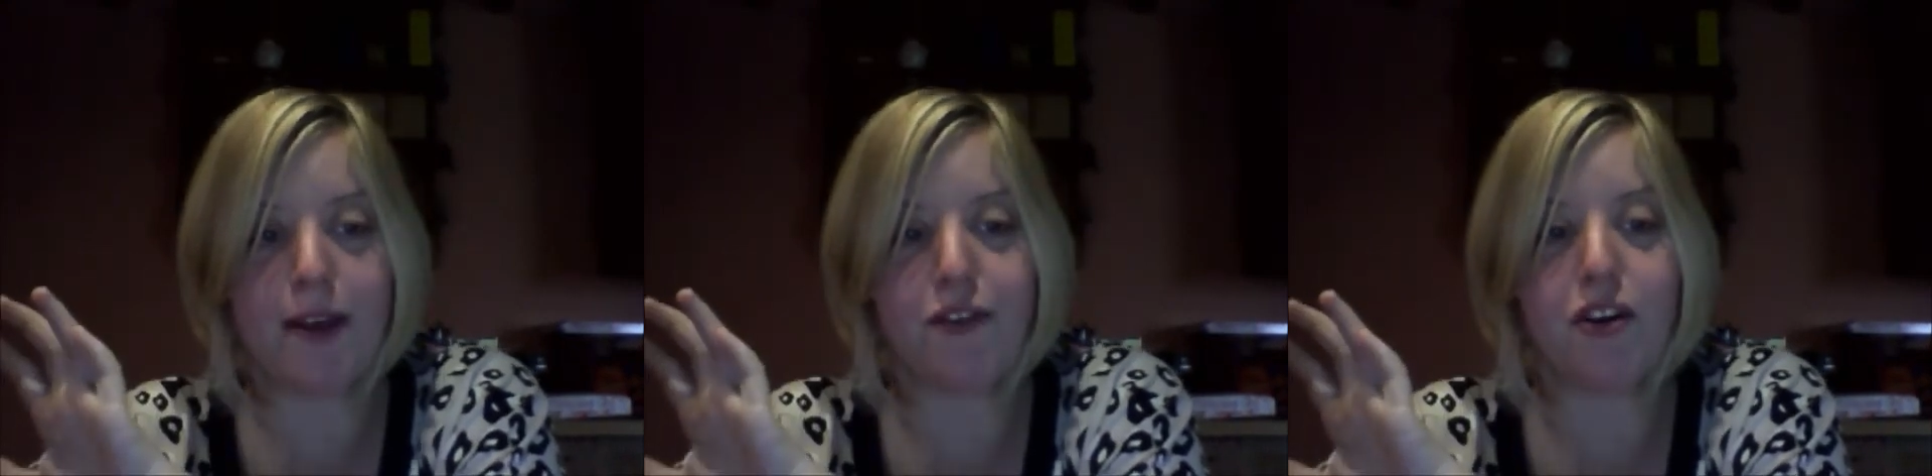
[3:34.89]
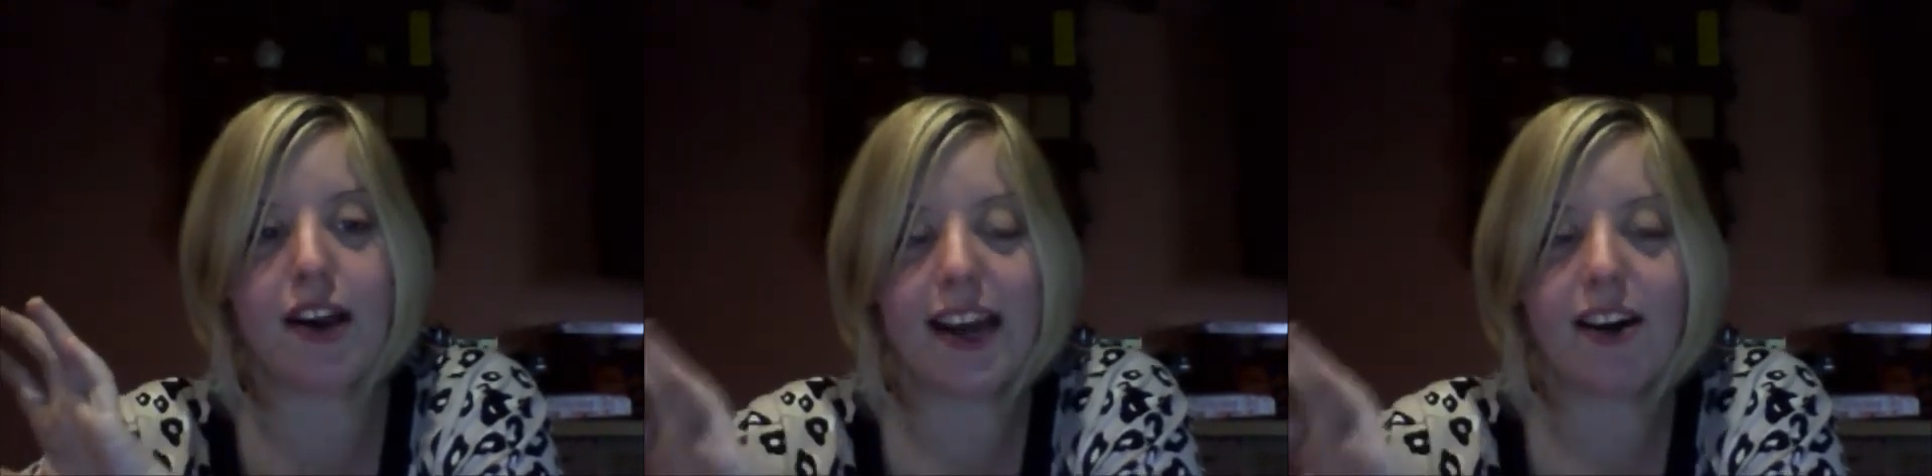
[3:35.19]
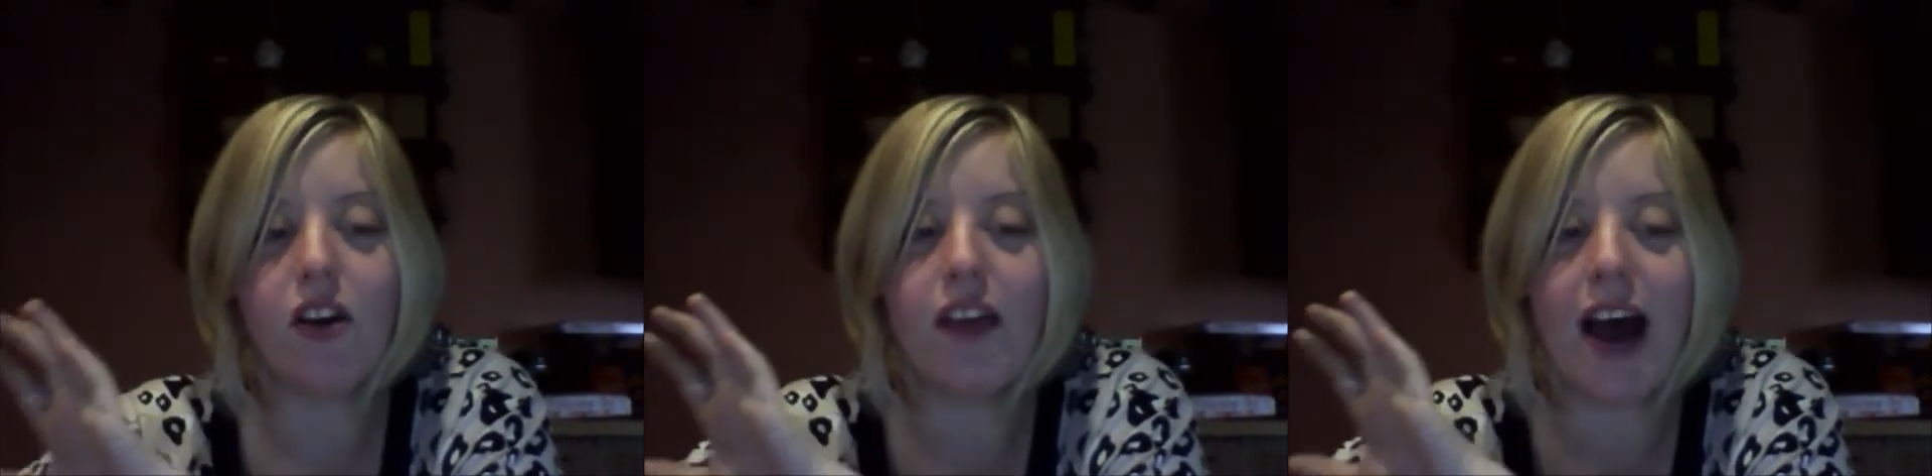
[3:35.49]
If you
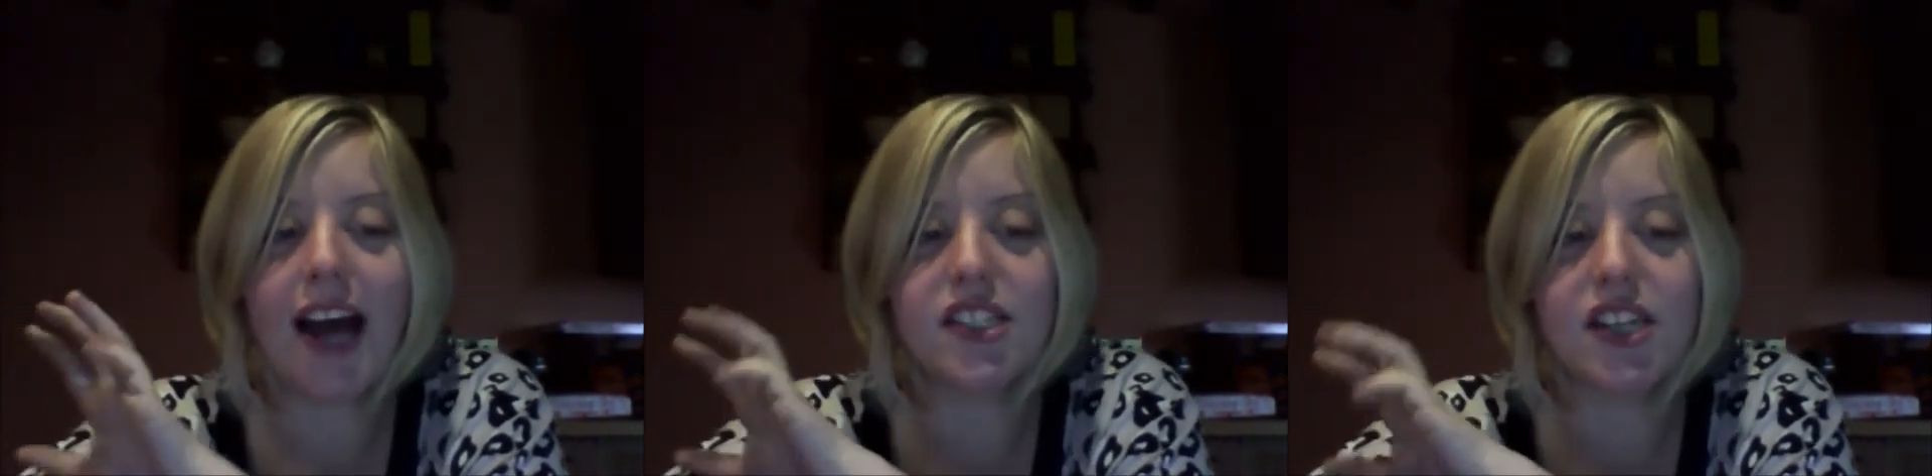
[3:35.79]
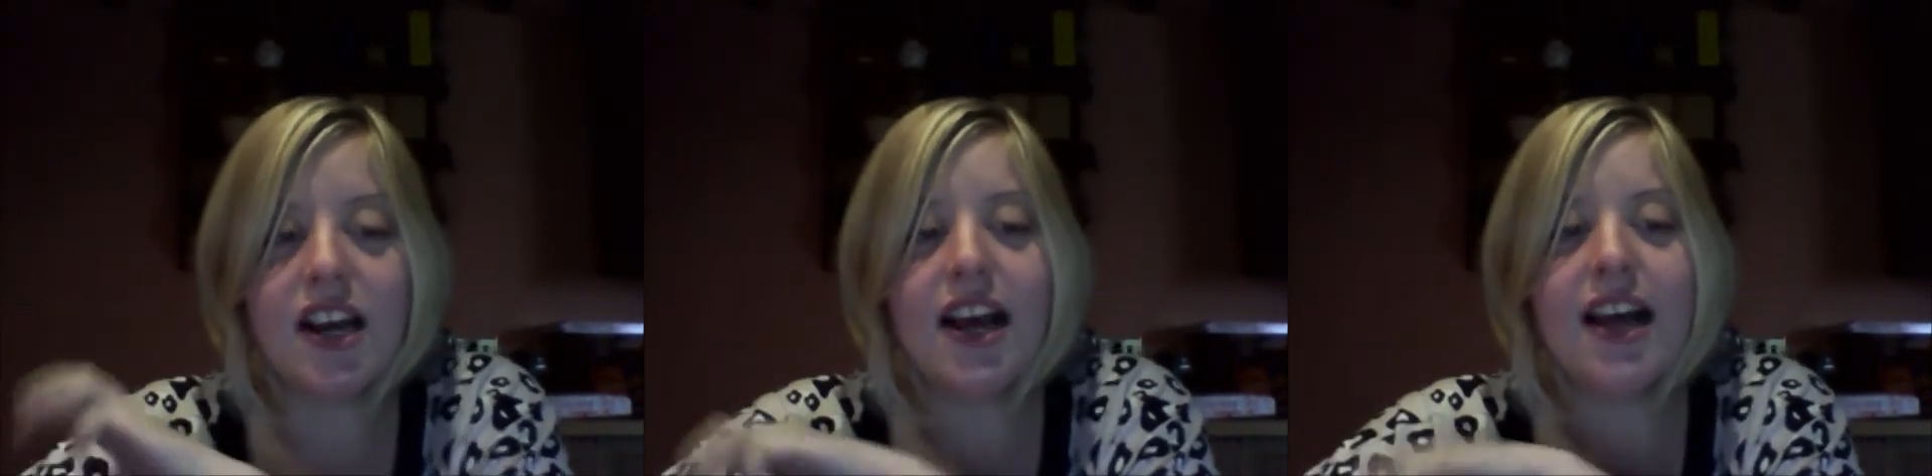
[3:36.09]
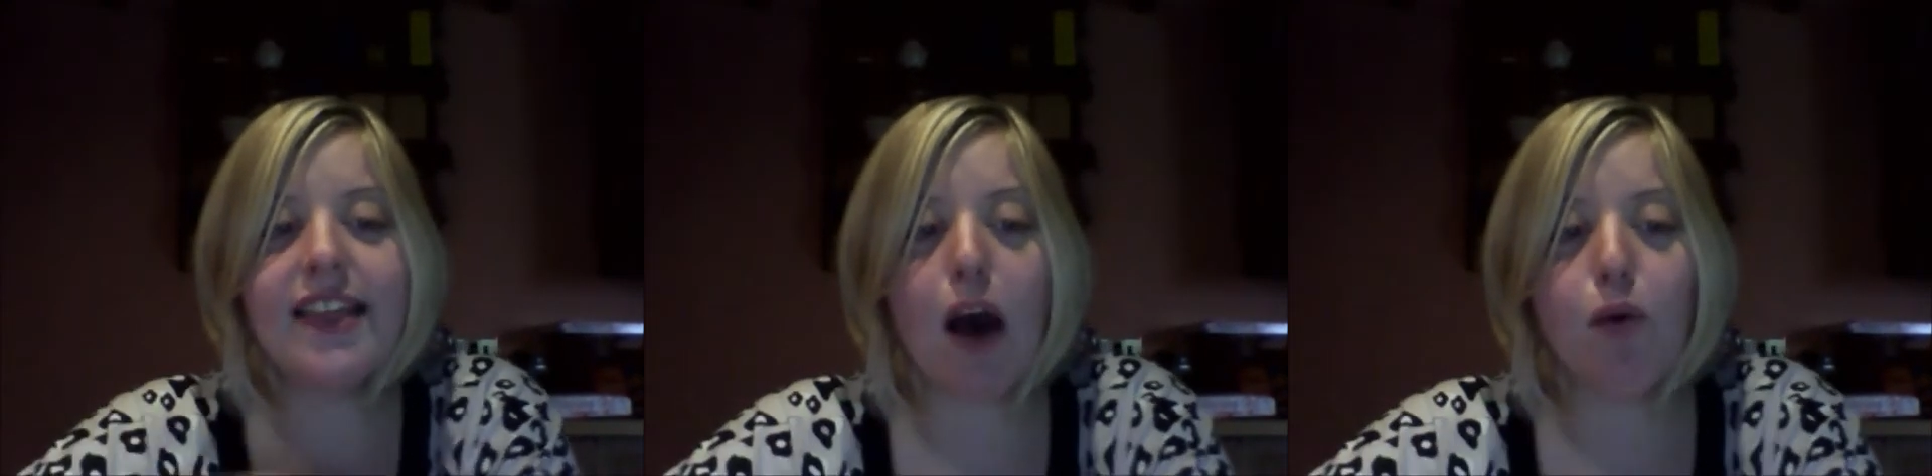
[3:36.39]
click on that,
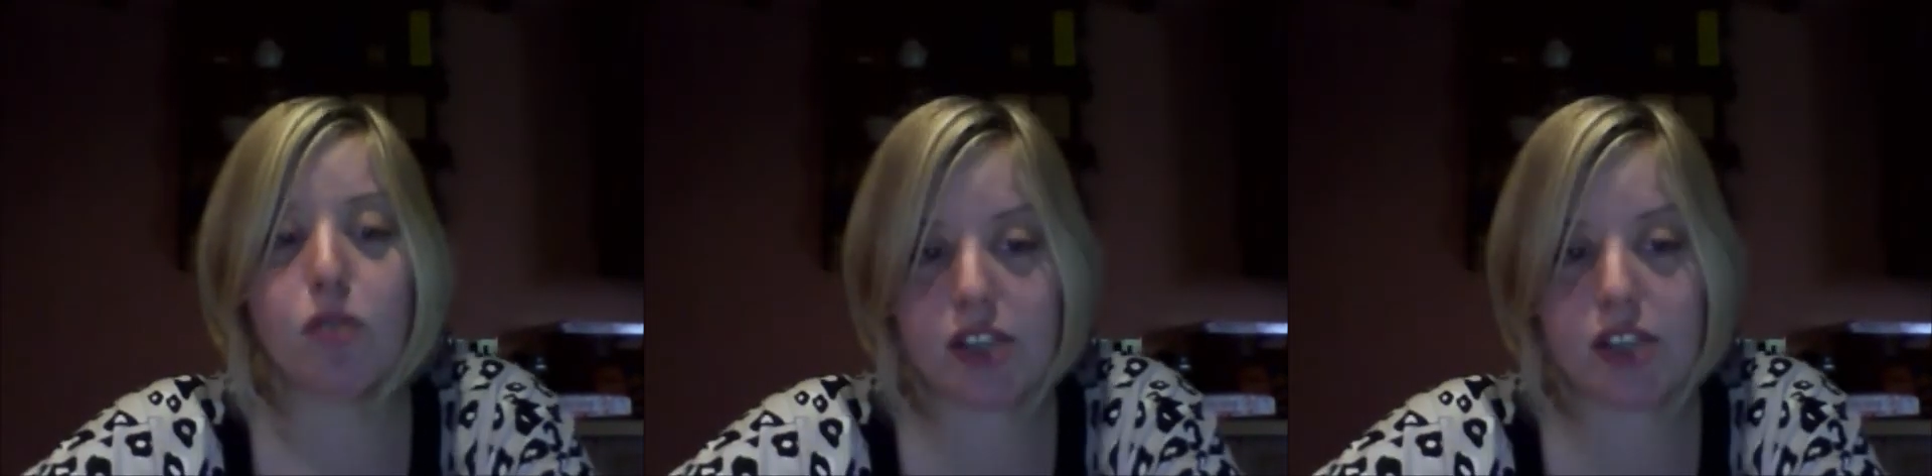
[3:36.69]
that will